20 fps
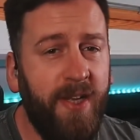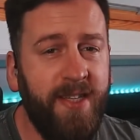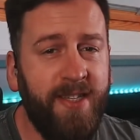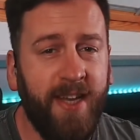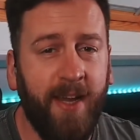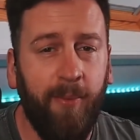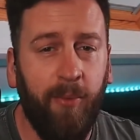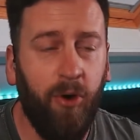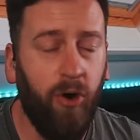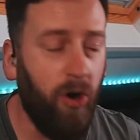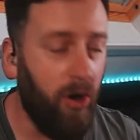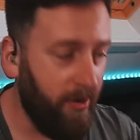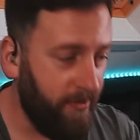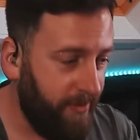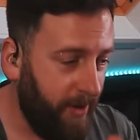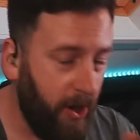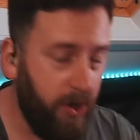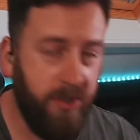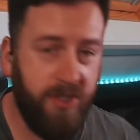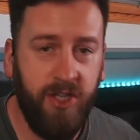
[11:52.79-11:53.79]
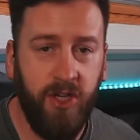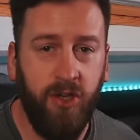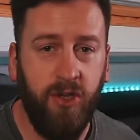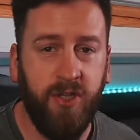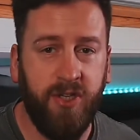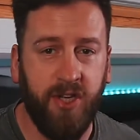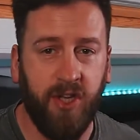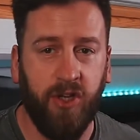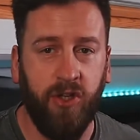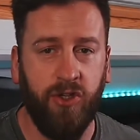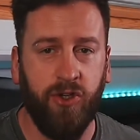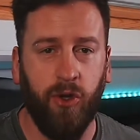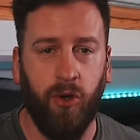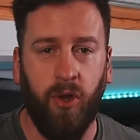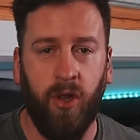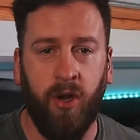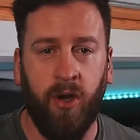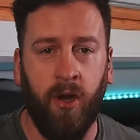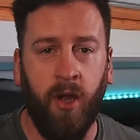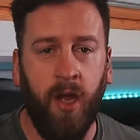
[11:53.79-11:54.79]
demo of how to use a
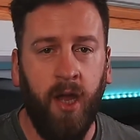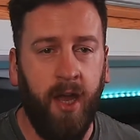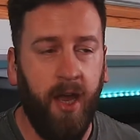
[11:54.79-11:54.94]
controller